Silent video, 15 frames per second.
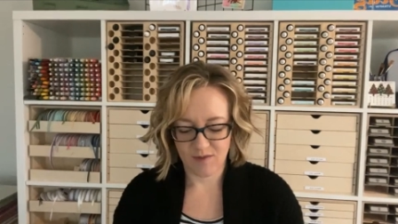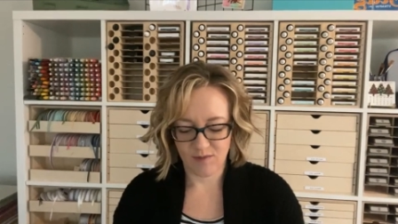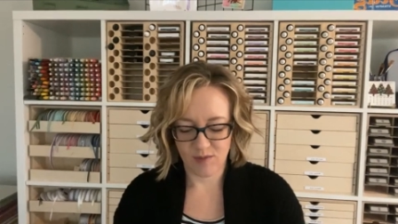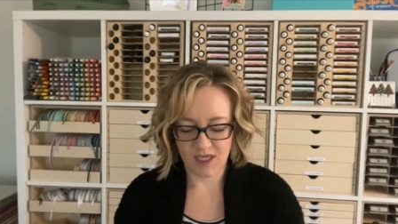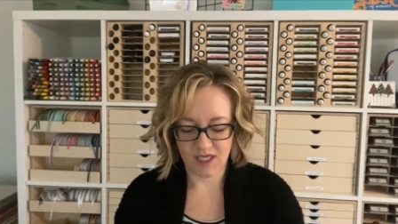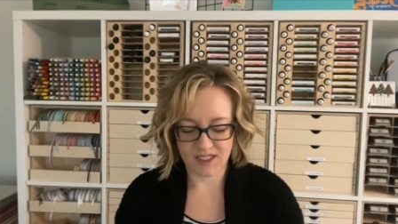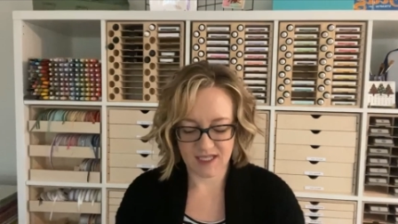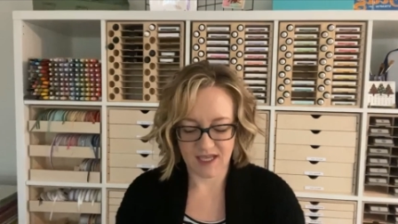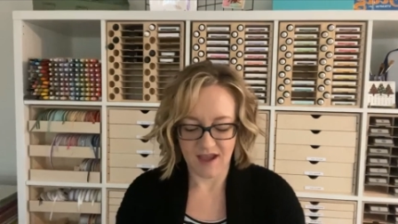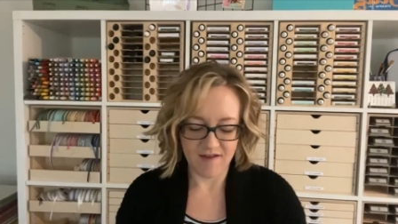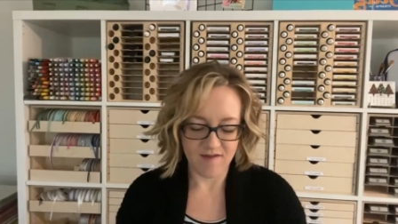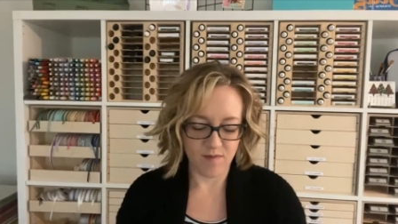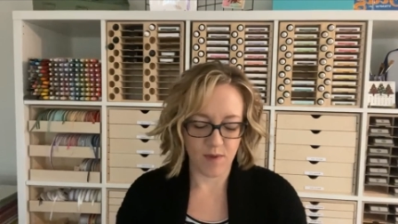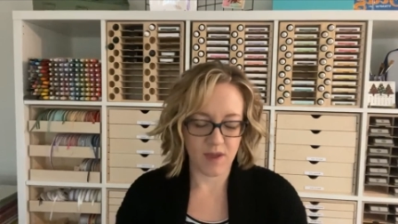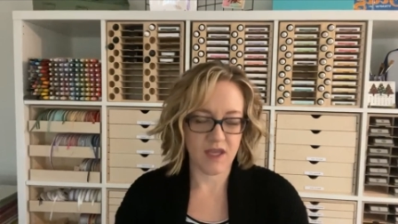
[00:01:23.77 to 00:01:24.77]
because
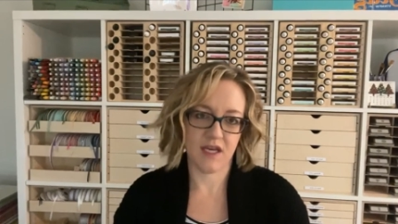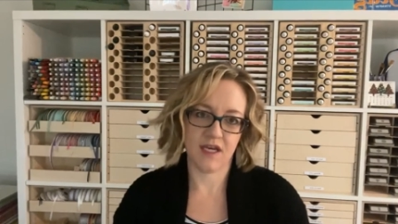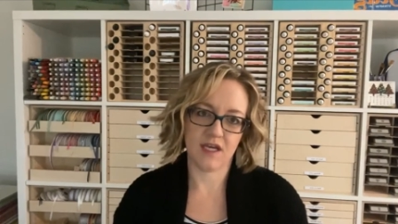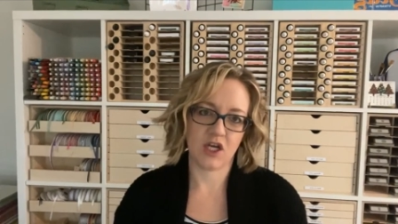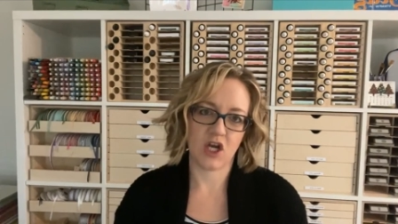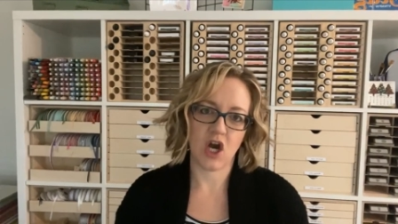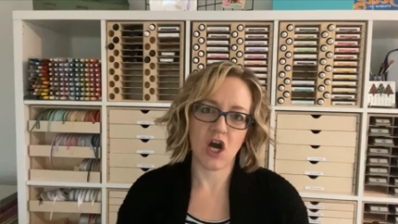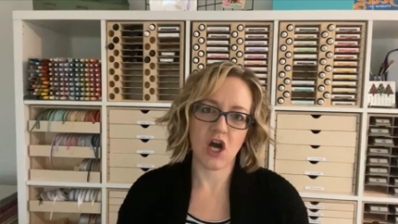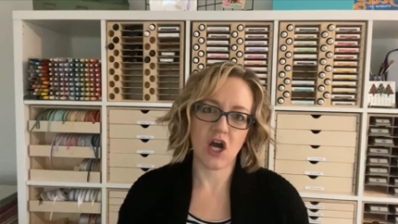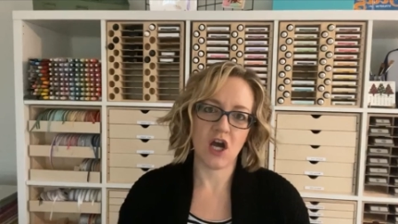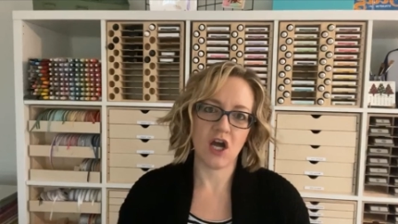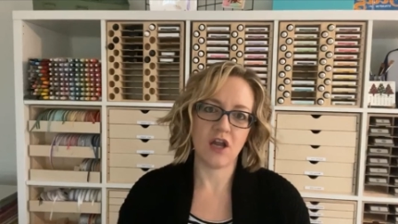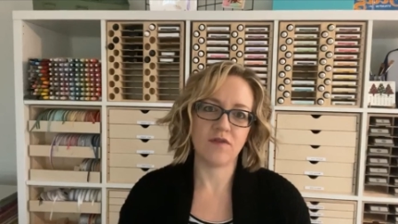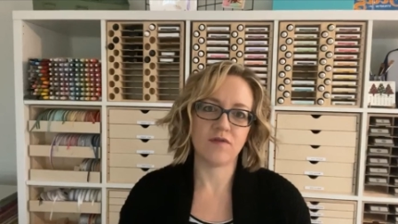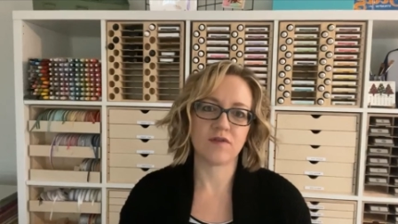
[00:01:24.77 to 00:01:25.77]
I've been
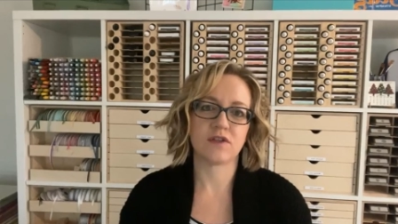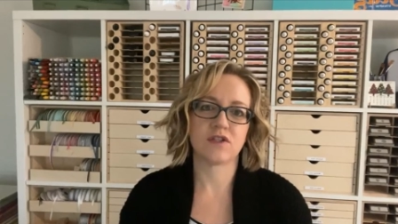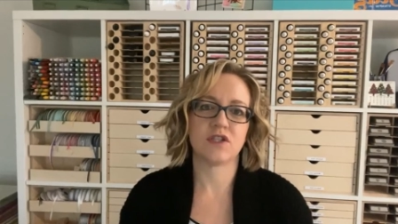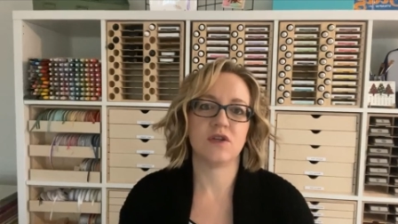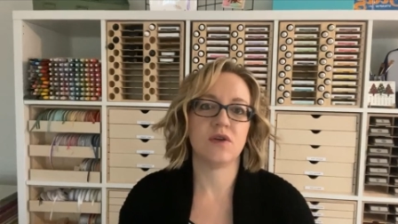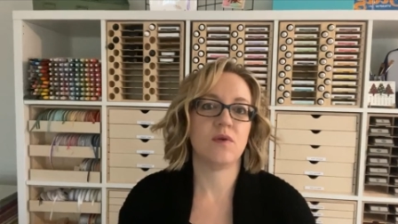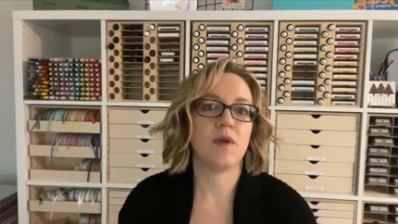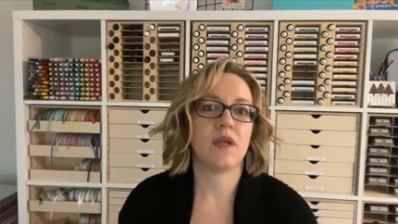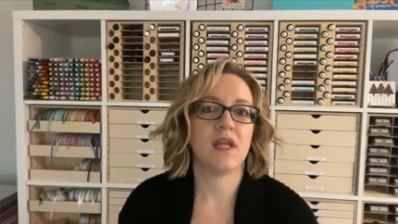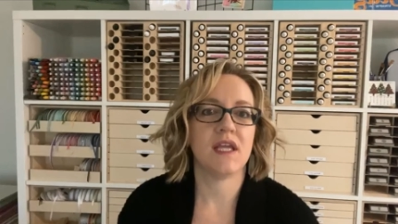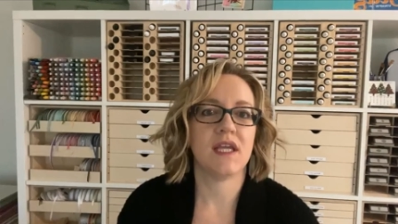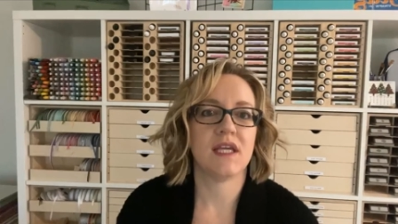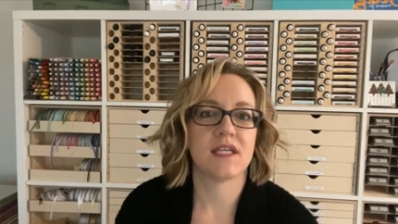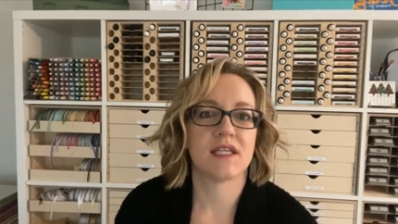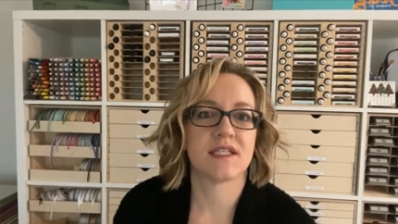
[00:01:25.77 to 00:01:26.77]
gone for two
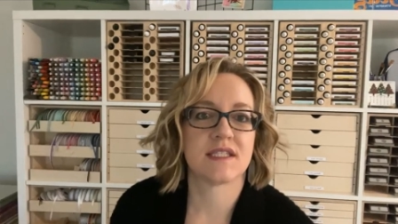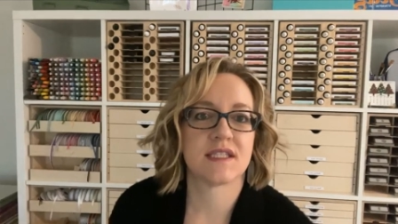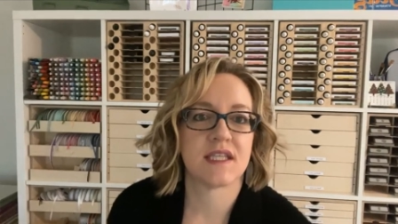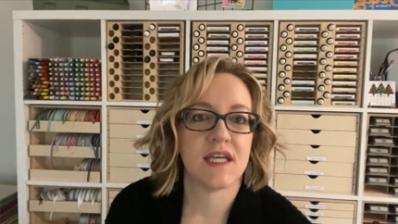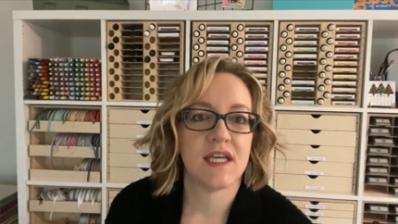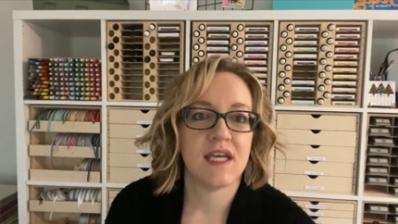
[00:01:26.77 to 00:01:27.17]
weeks.